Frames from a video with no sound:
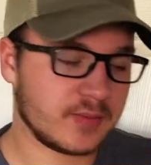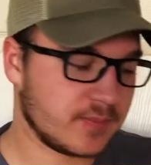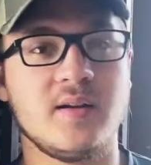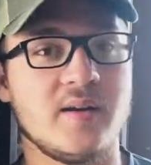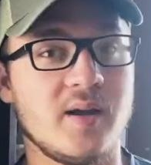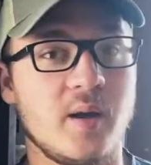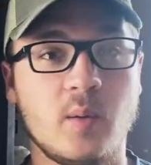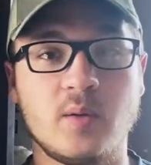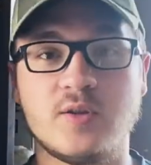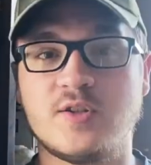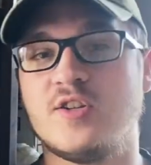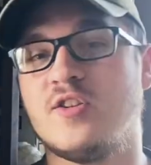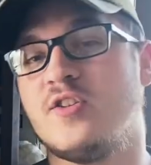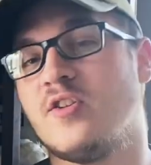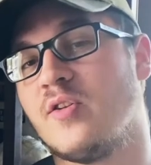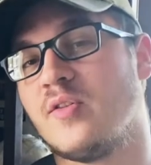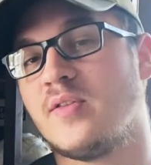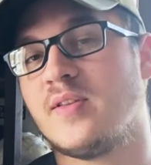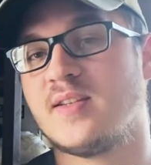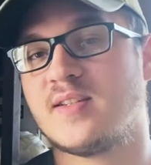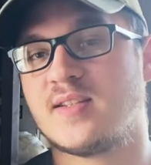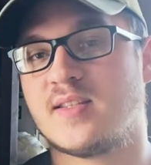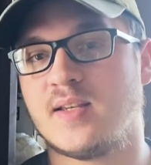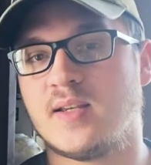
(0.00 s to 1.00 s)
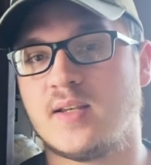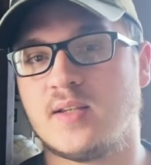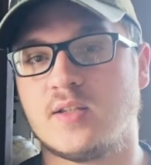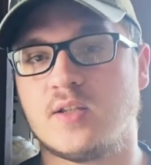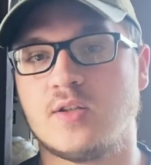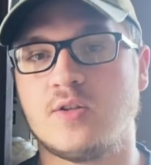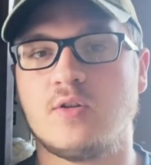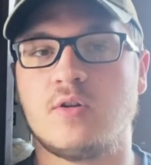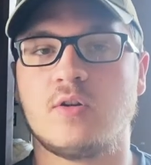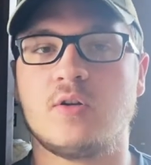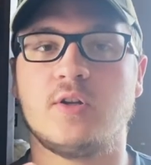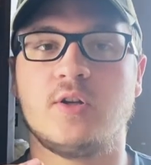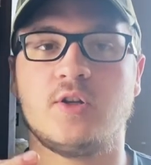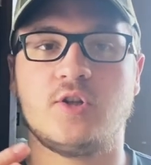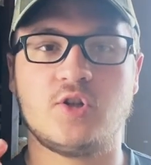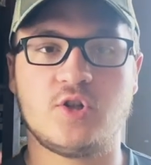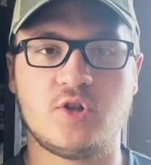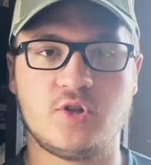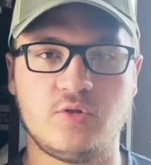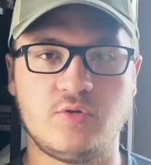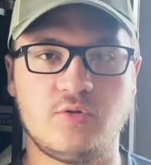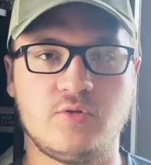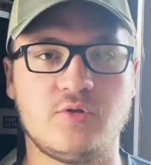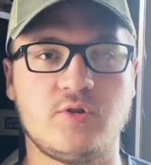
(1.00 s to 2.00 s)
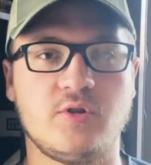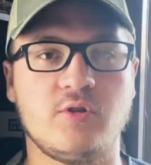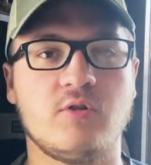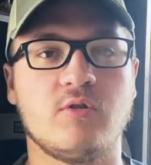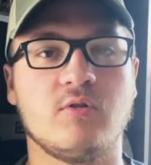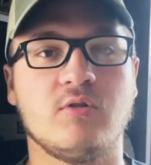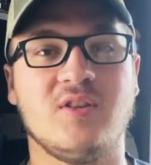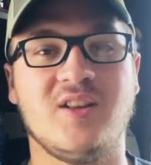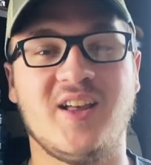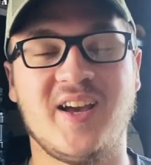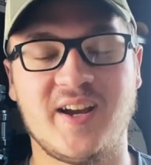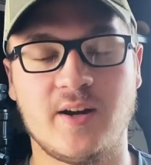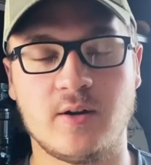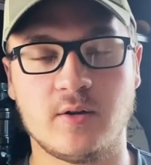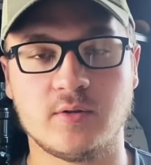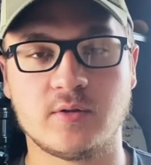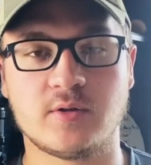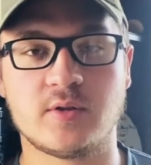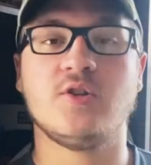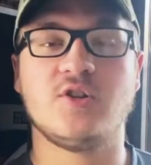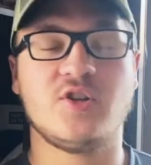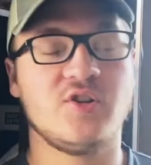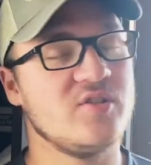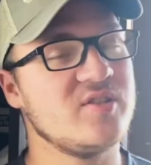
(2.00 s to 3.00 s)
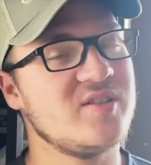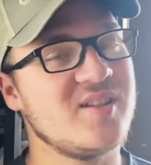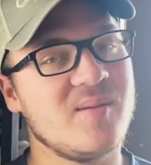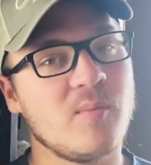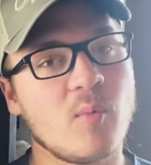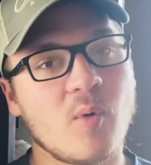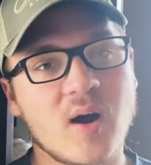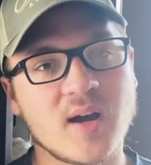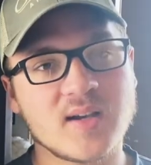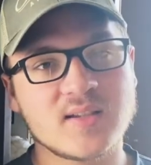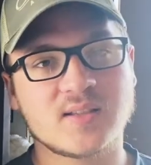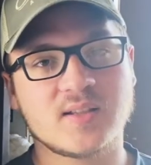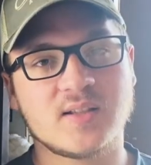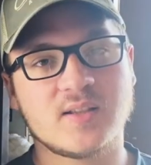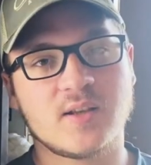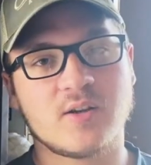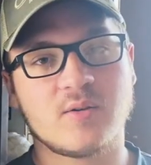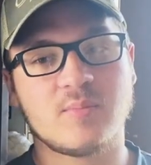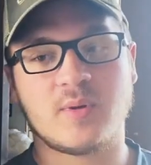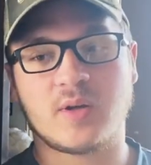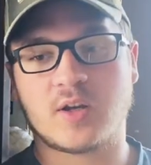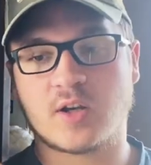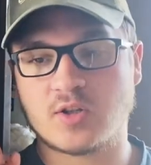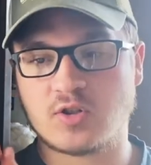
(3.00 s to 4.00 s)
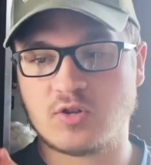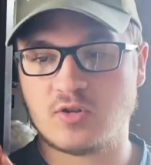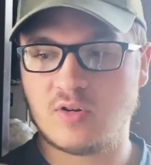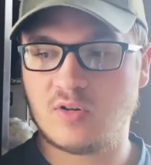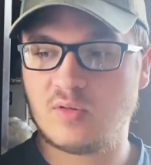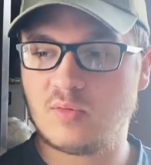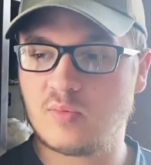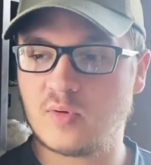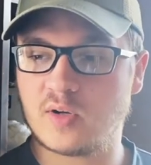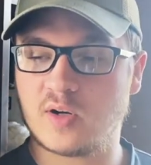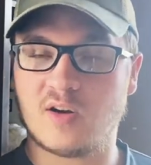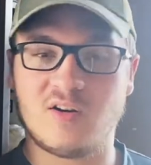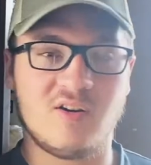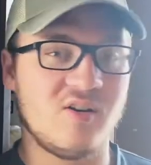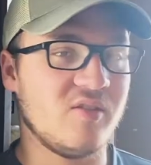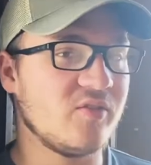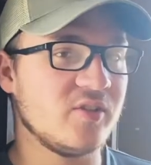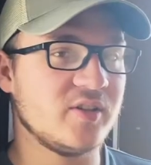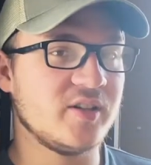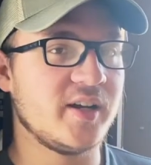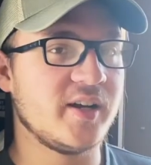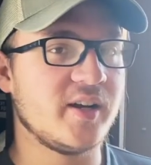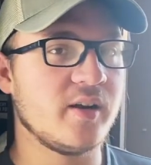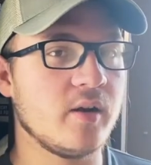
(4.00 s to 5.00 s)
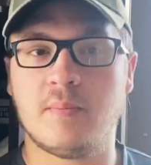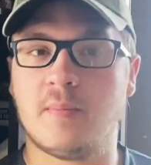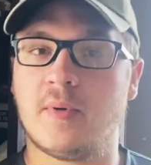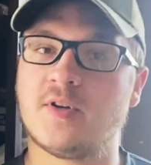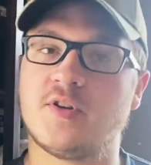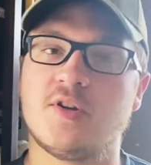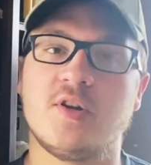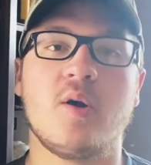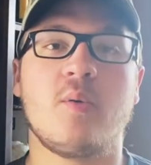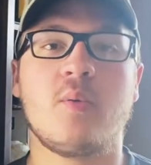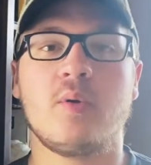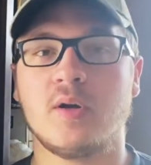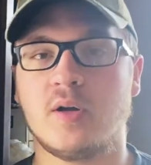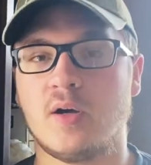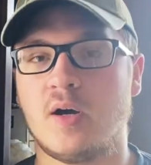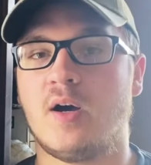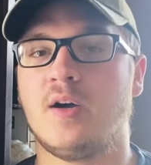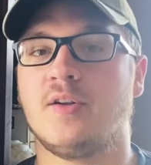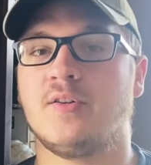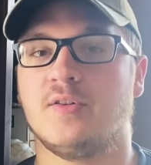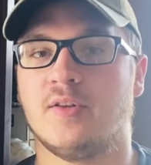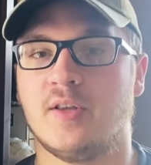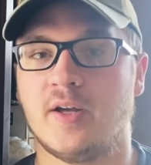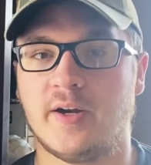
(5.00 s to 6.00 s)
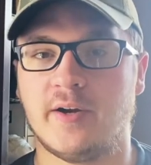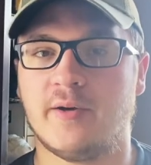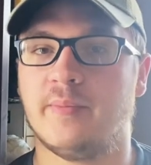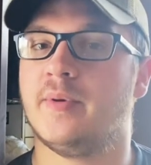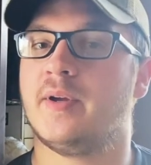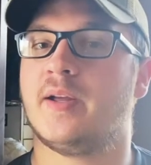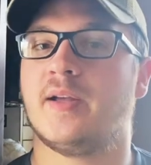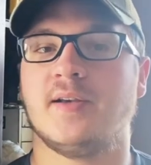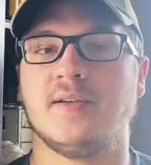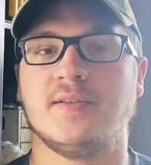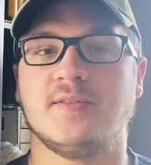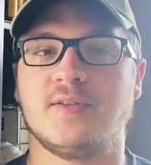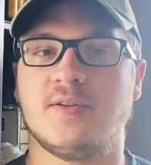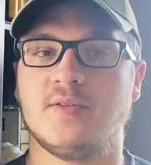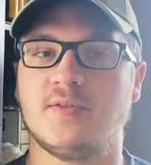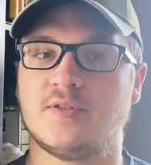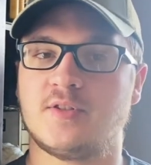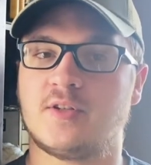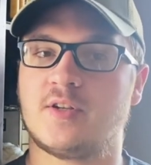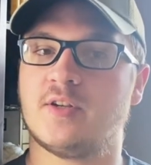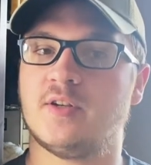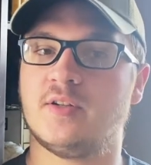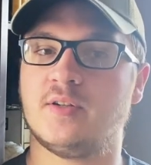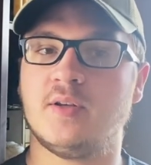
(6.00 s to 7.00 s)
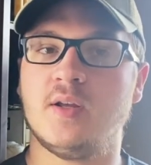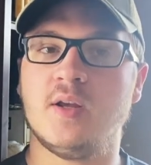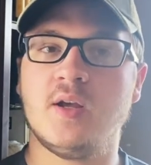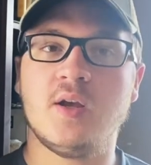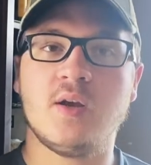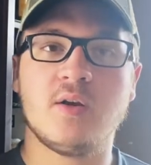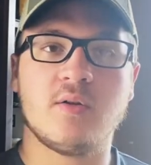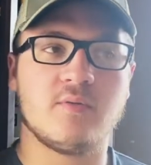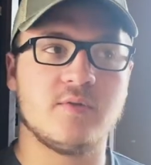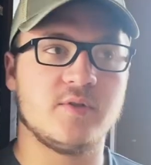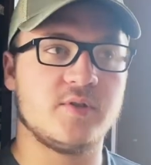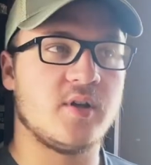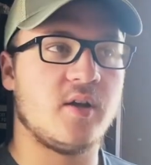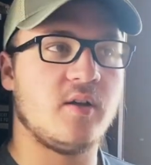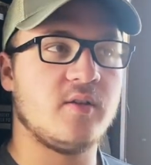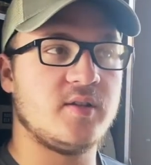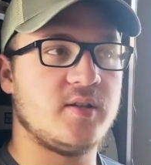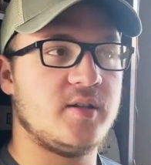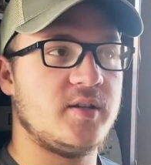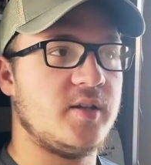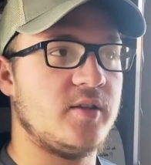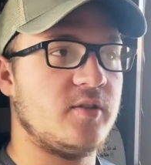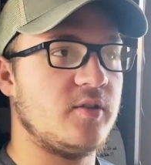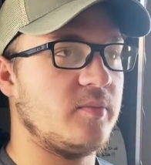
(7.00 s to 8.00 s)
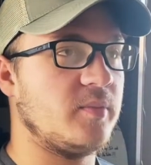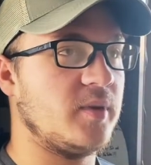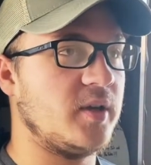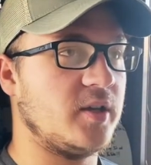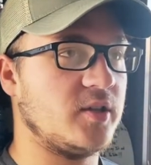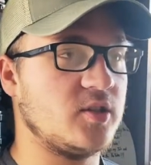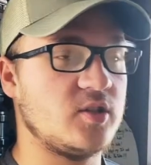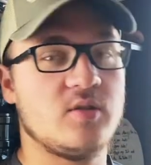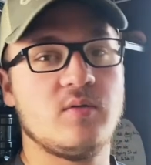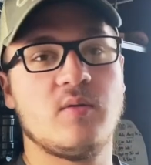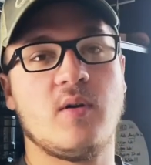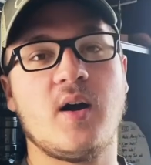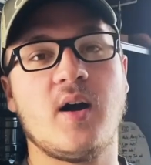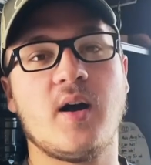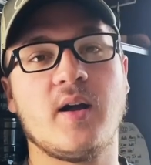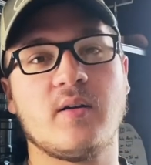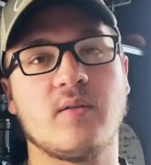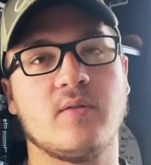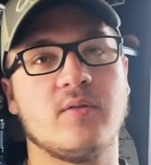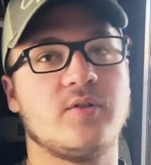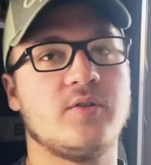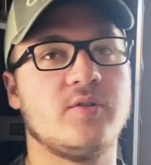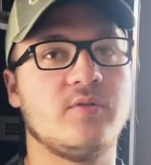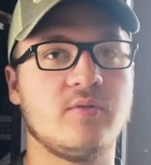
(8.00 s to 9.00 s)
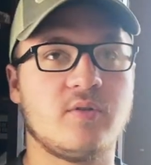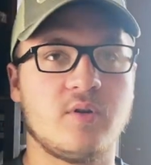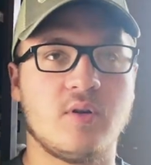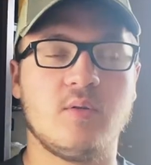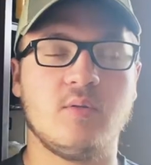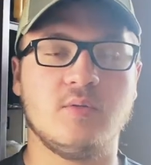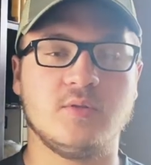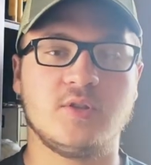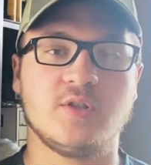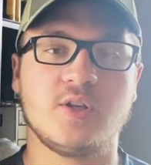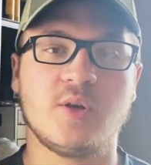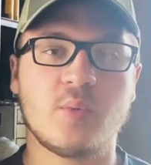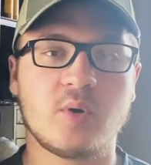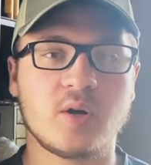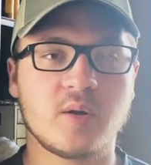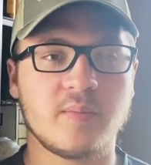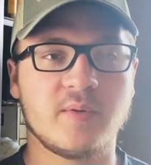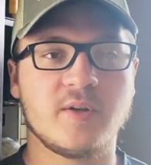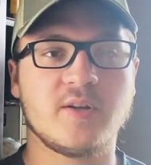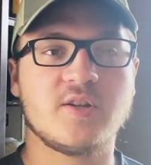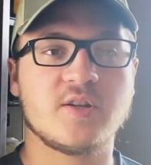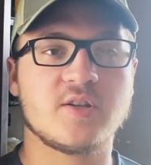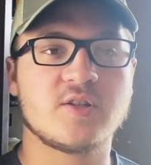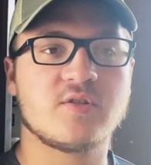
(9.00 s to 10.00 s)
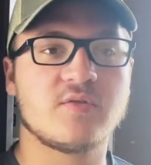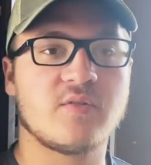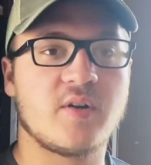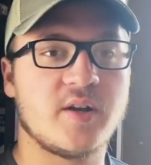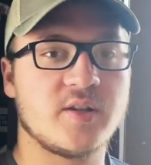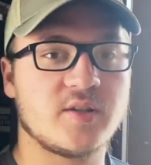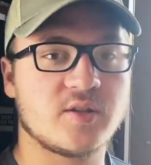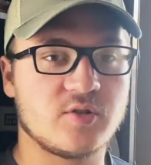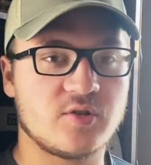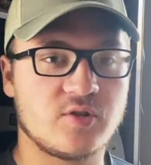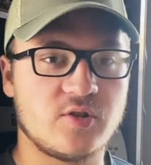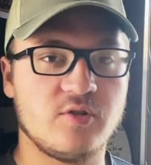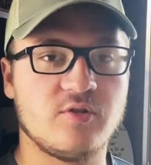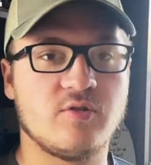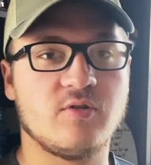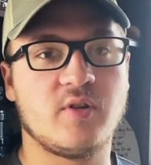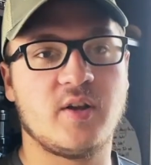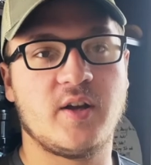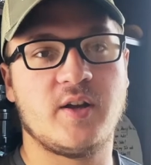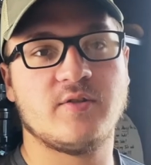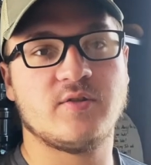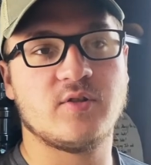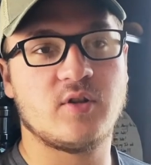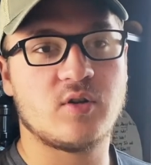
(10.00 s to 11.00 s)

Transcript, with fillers: Now, once you know these things, you're gonna choose your layers. Choose them wisely though, because you don't wanna overlayer, but you don't wanna underlayer because those could result in either being too hot or too cold. So you wanna be just right to choose your layers